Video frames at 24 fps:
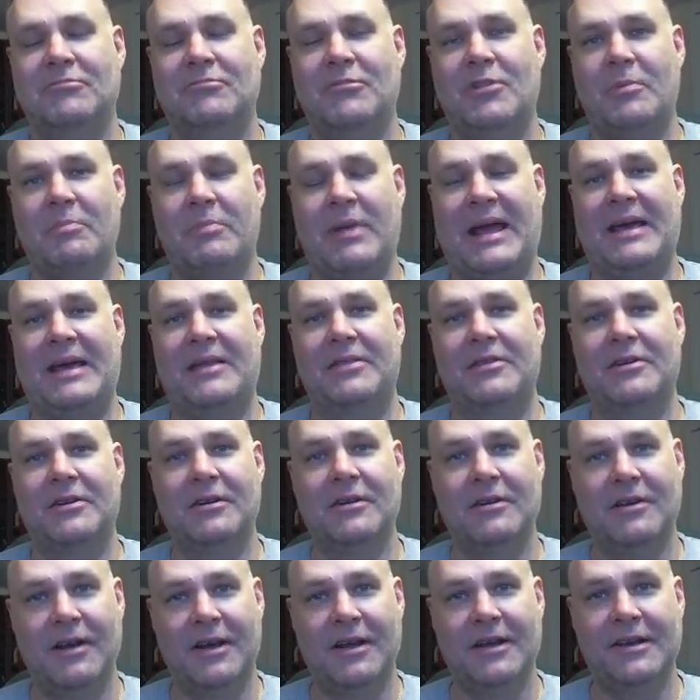the
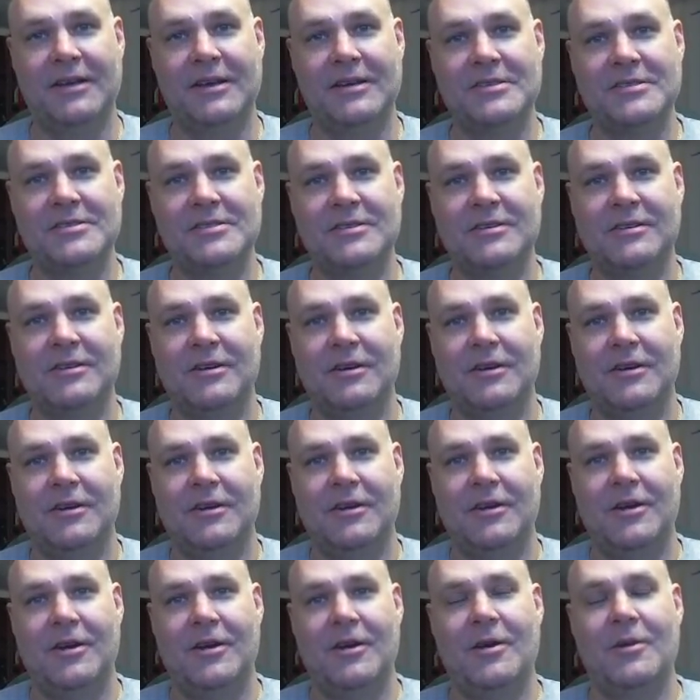panther, I guess.
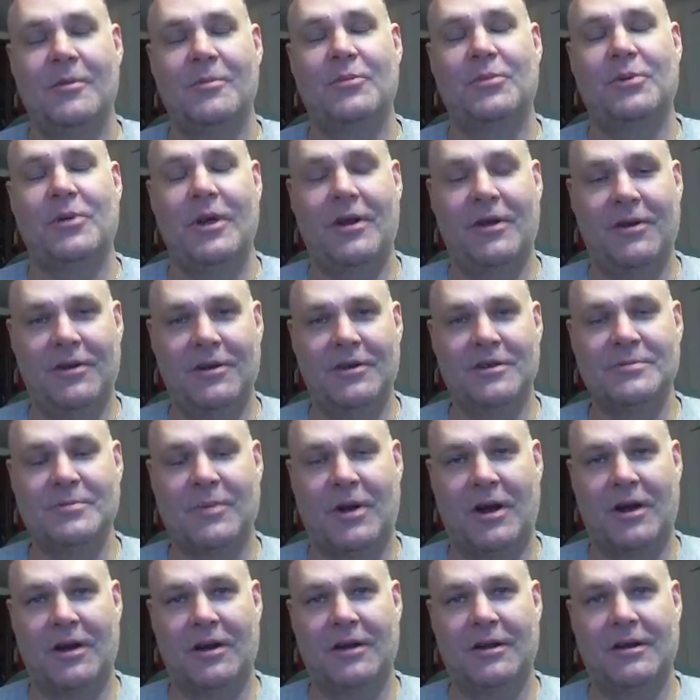Predator's
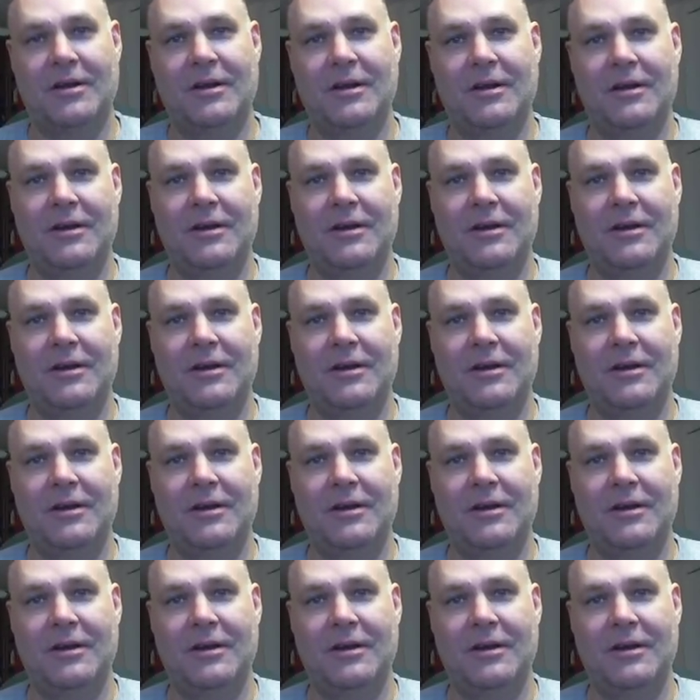Mark.